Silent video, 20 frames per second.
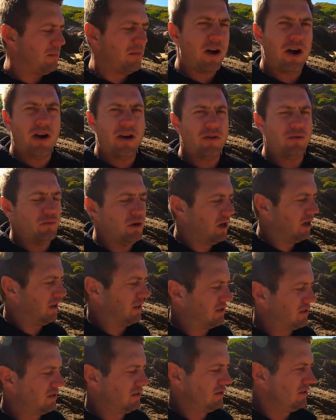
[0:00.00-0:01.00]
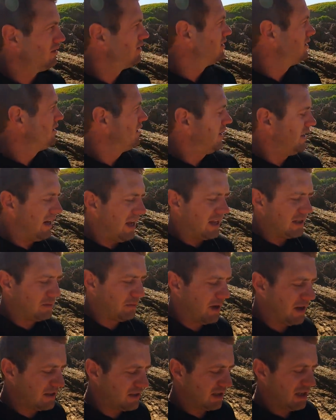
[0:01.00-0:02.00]
my own words, and that's
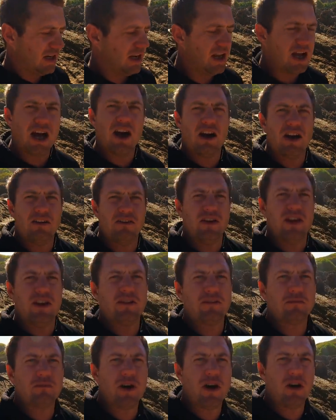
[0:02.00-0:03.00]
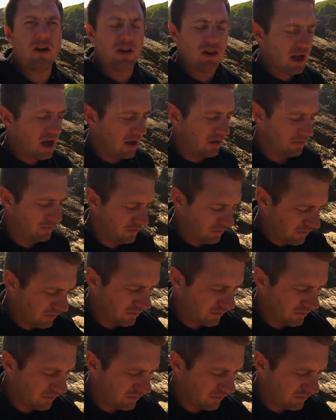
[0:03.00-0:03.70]
basically how I lived my whole life.